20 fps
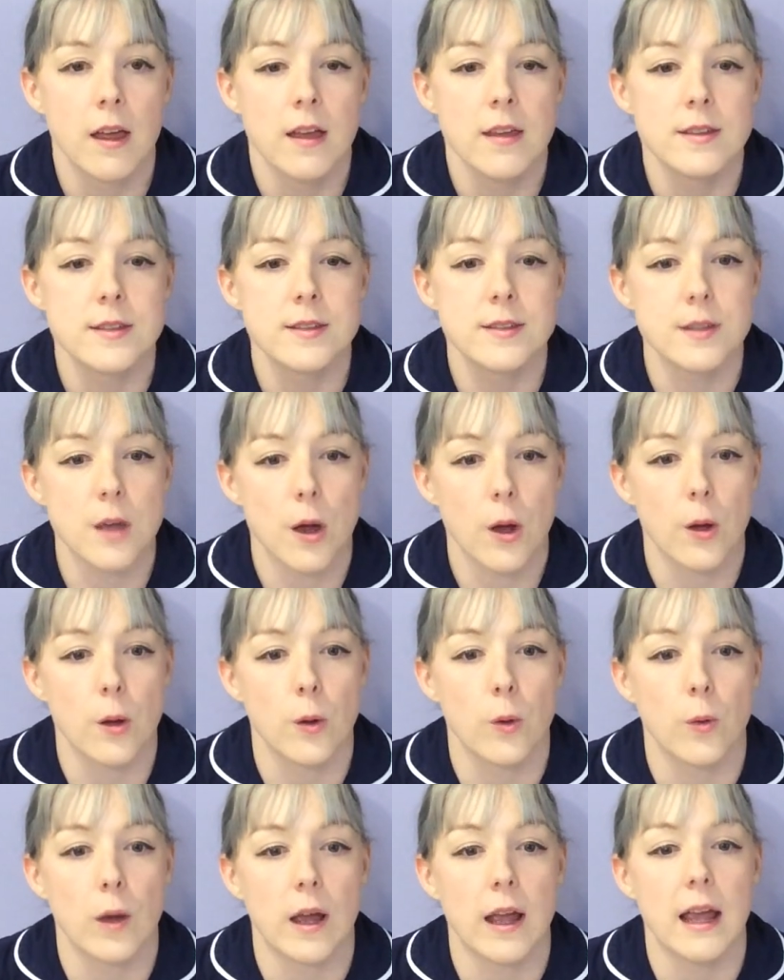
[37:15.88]

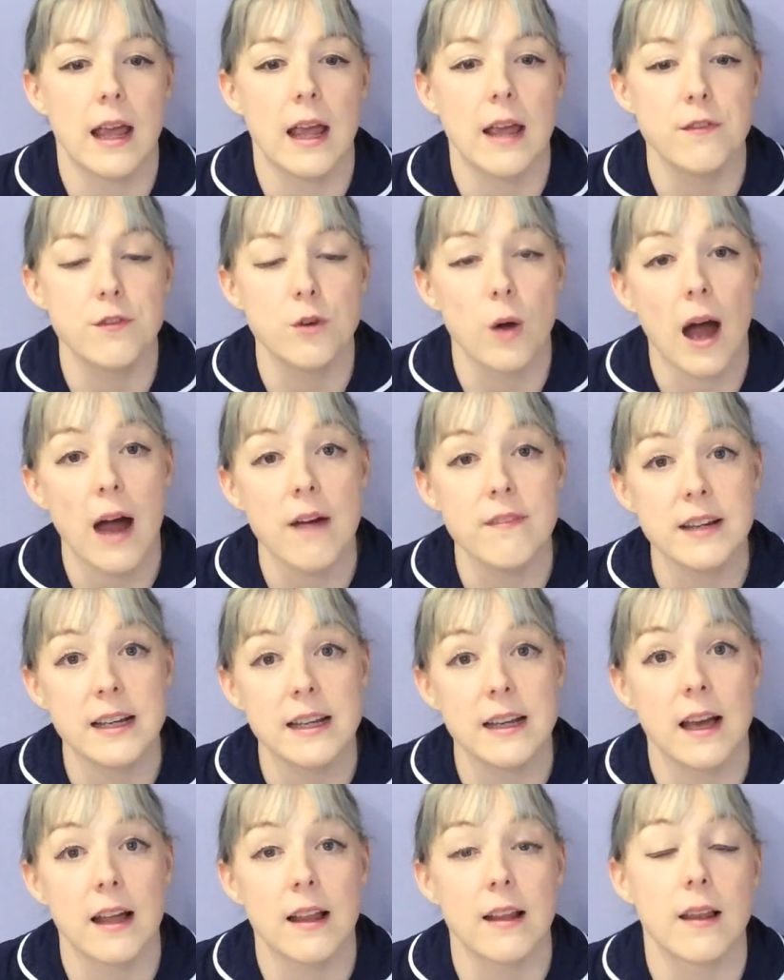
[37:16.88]
So if you're
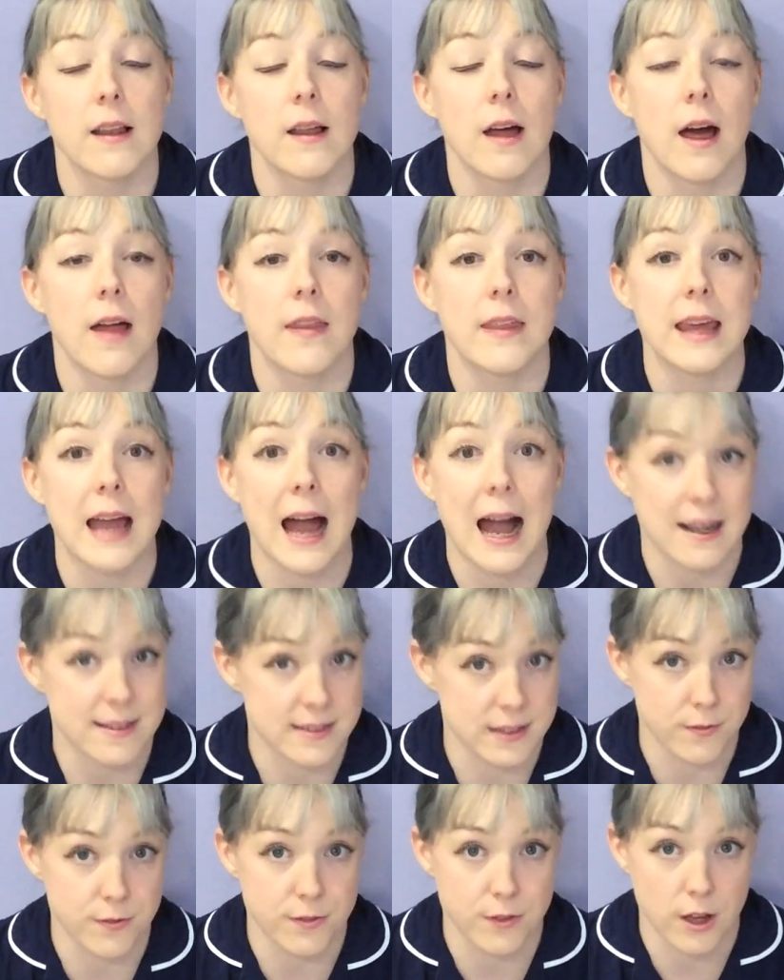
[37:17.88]
having the
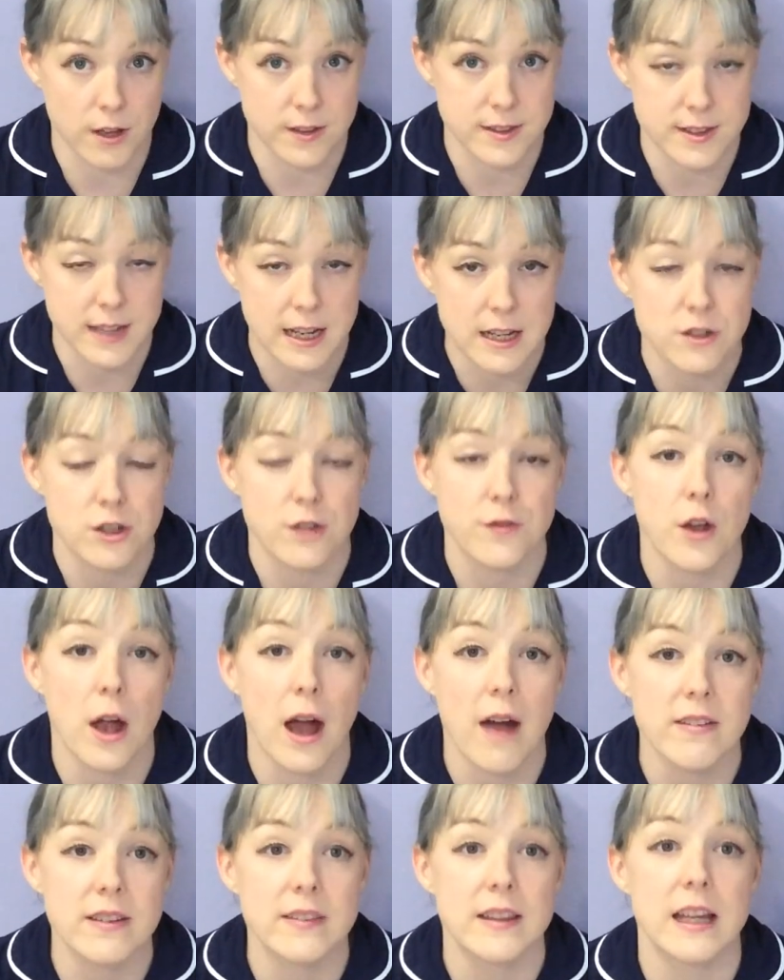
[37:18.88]
active third stage, if you're
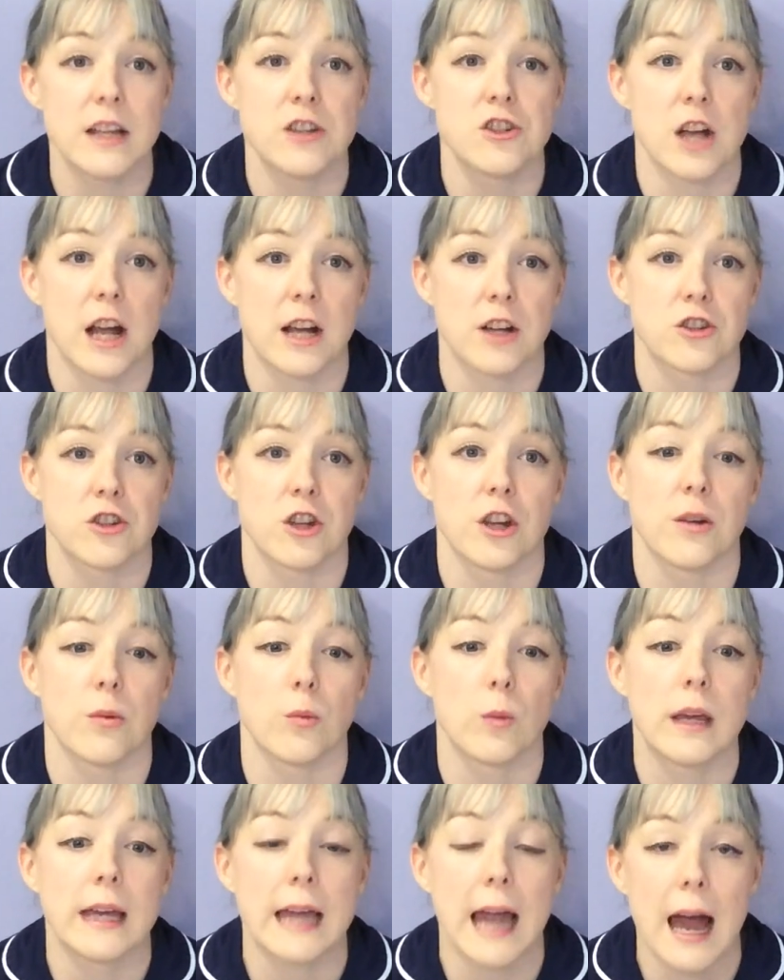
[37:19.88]
having the
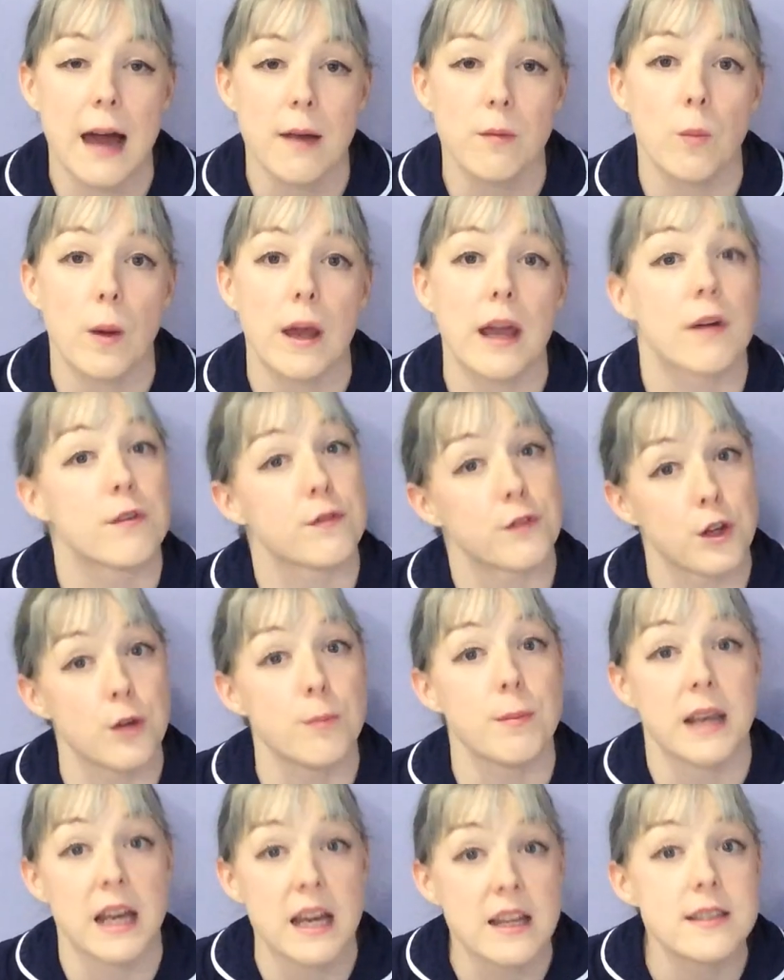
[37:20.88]
injection, we can wait a few
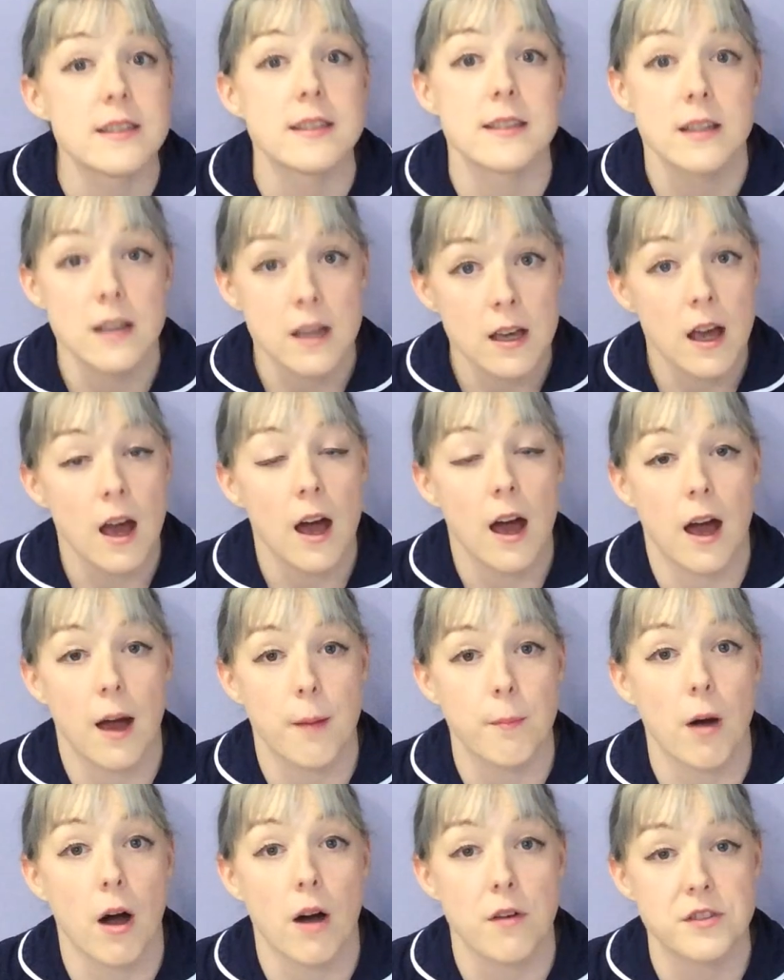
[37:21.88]
minutes
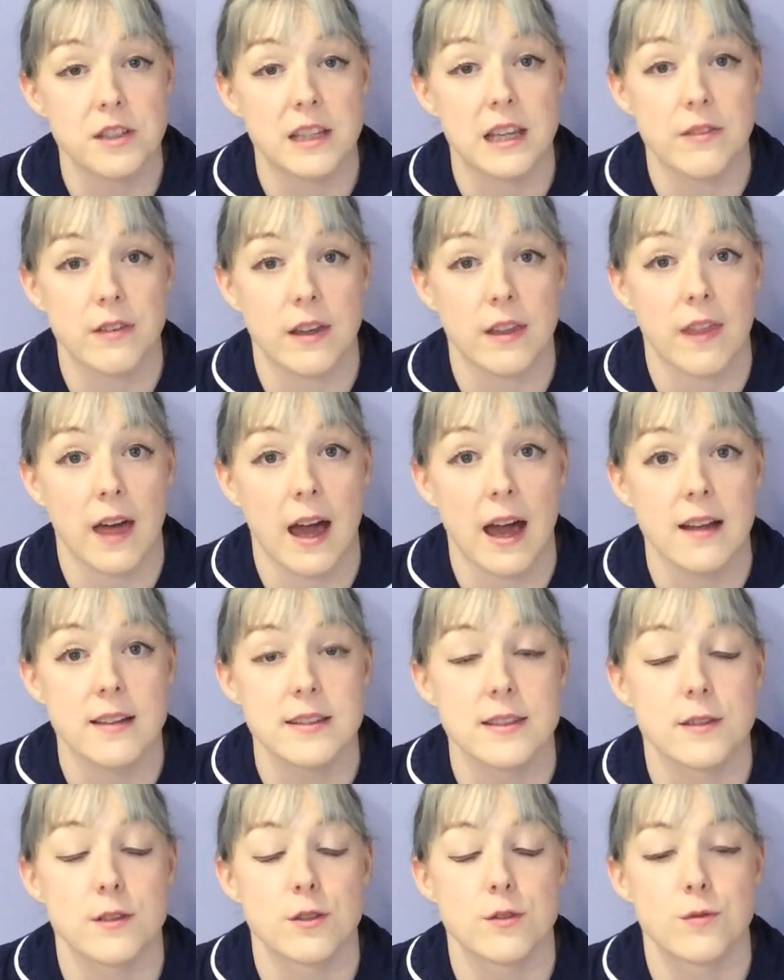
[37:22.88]
after giving
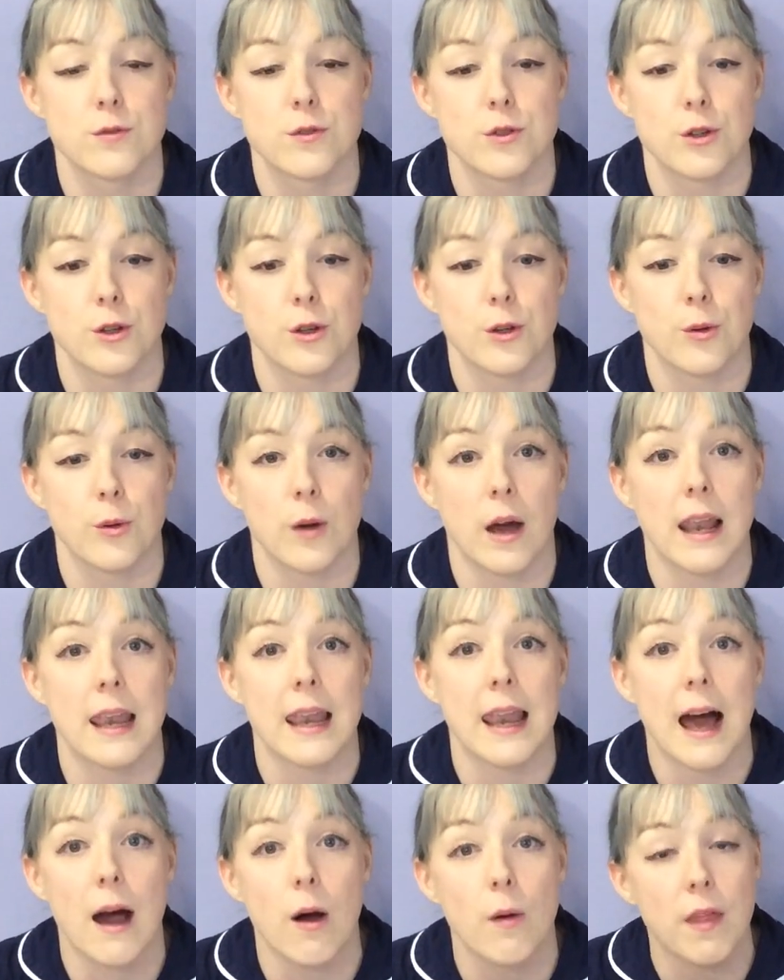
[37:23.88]
that to
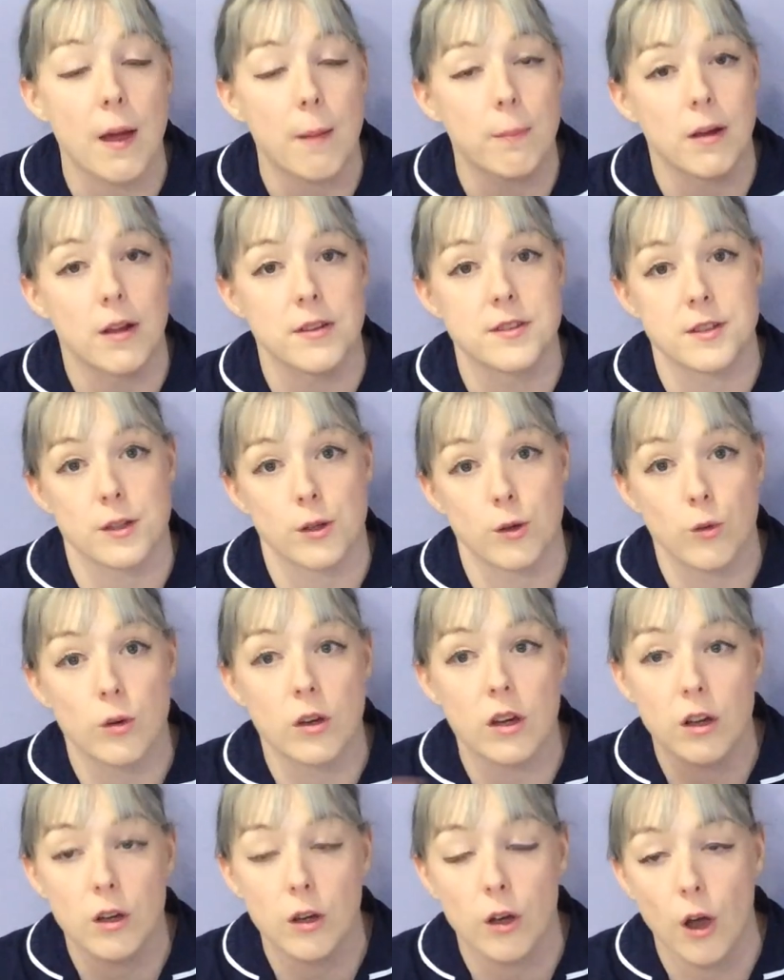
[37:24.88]
allow that blood to
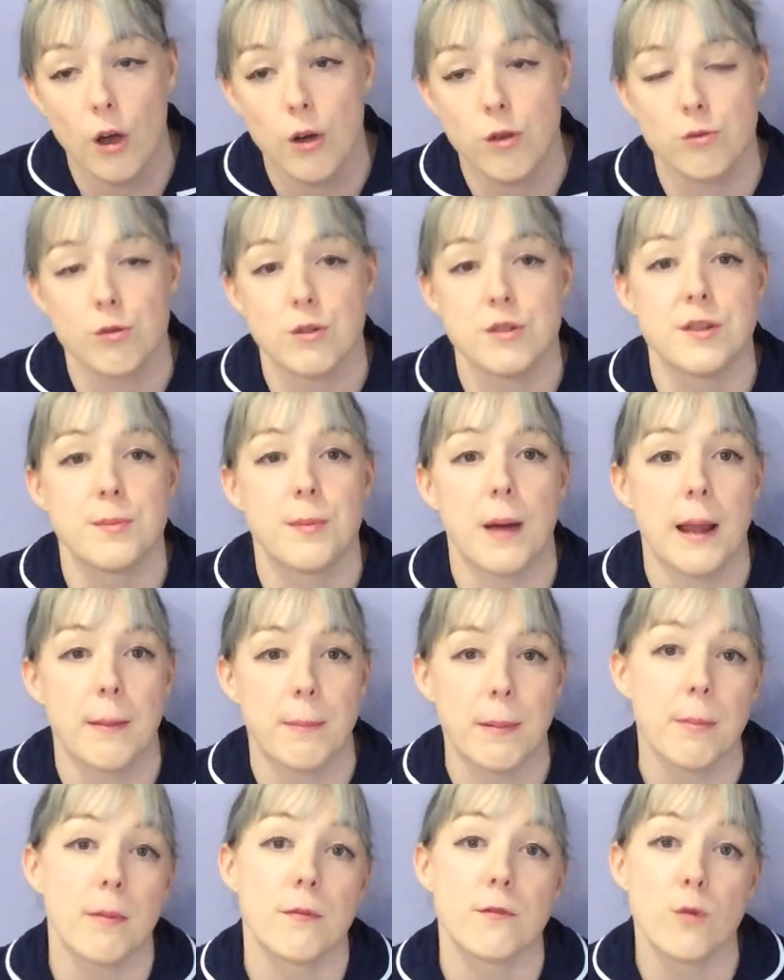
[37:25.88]
go through to
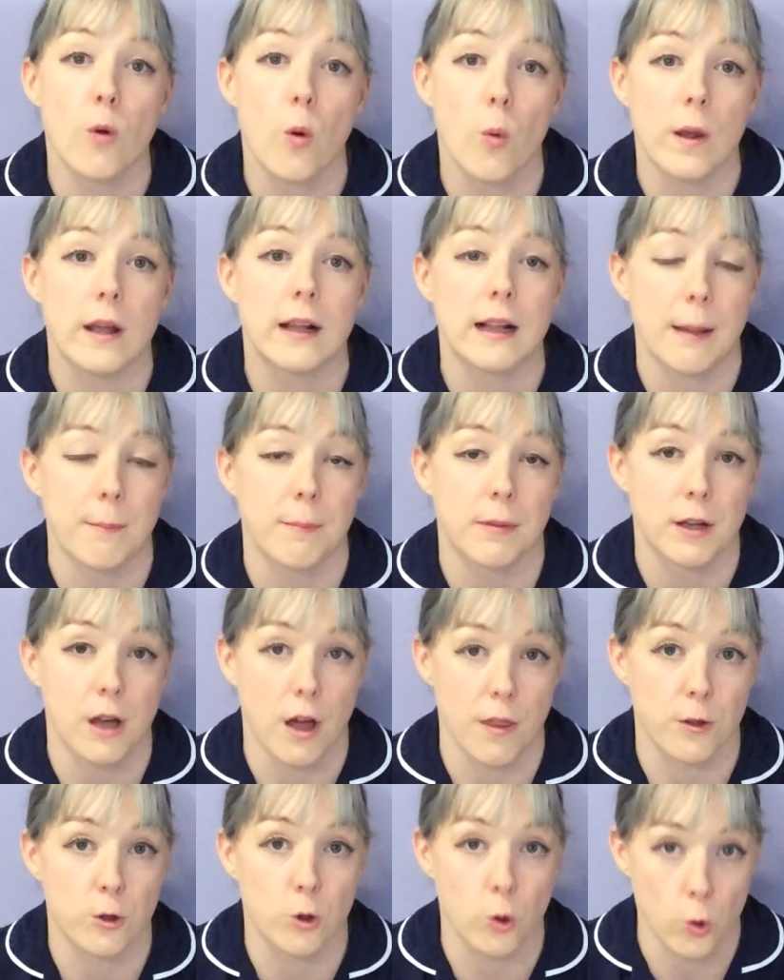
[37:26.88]
baby before we clamp and
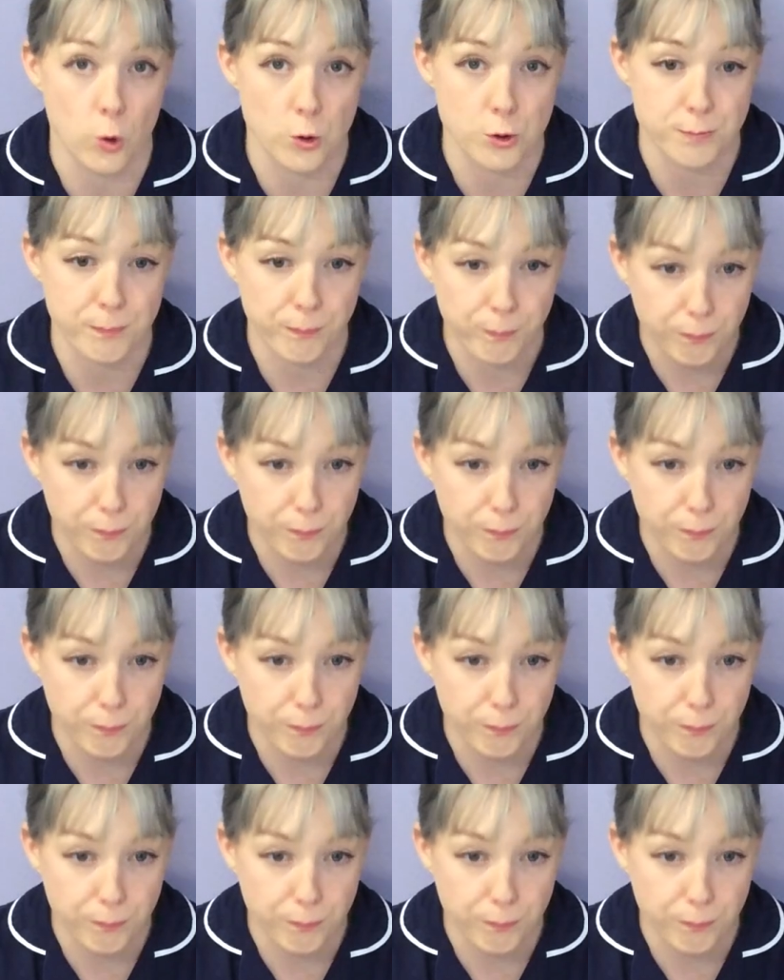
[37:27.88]
cut the cord.